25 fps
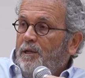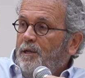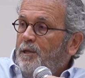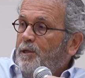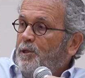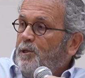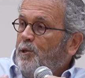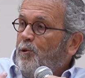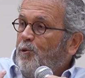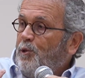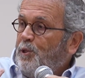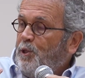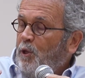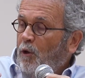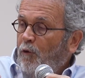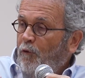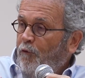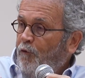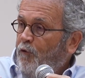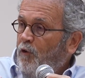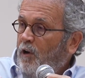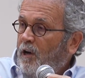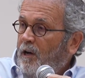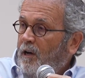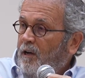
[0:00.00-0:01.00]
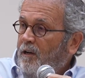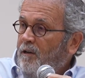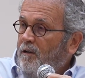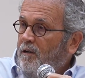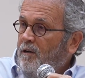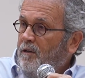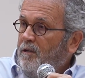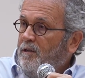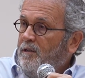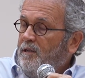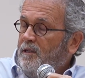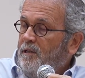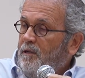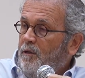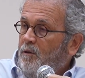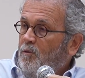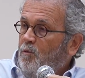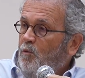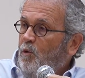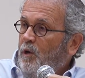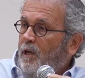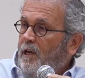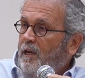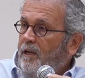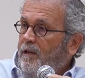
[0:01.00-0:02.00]
So far,
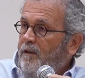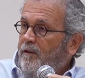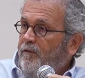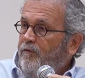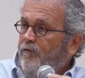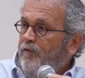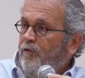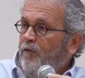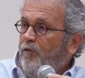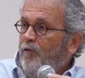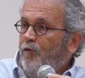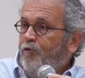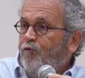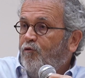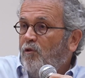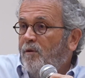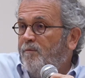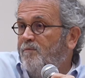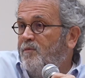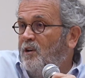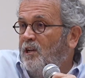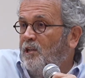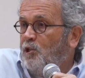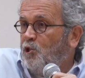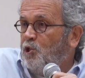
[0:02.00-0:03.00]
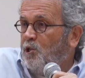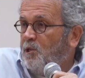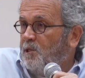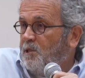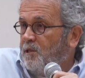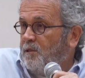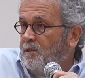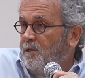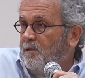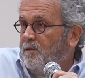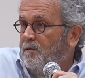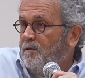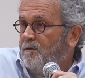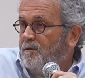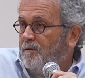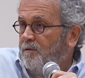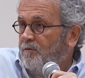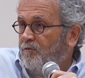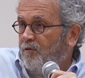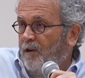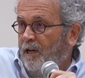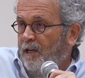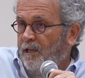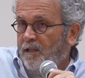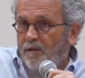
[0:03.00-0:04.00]
we have 3 branches,
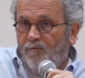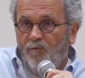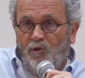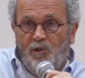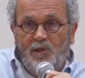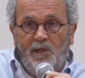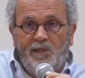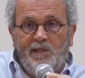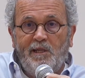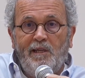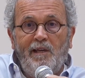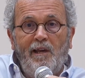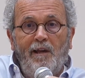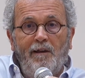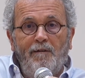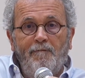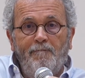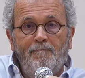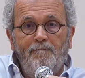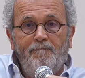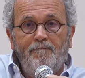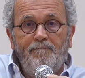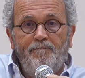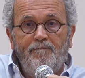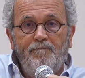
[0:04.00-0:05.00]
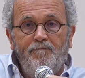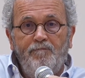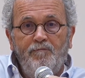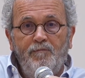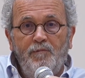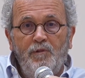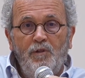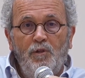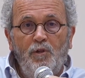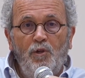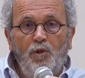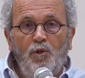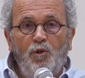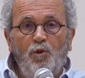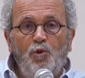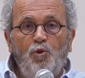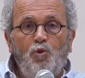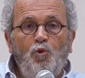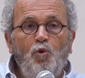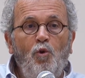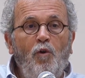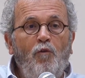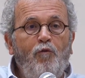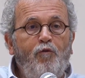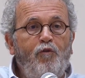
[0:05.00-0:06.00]
right? Montesquieu.
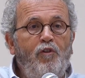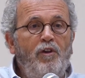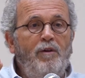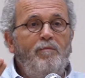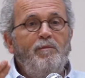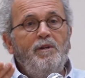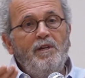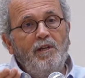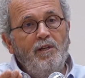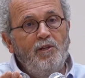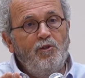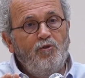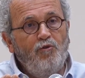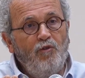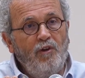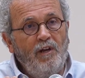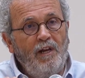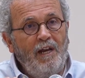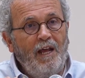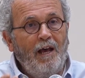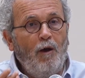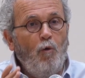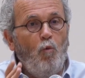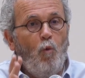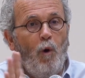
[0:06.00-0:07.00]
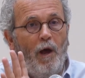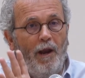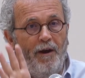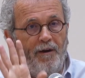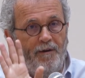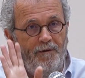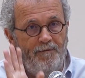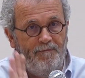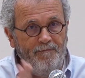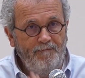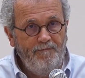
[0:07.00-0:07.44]
2 of them in Israel are one.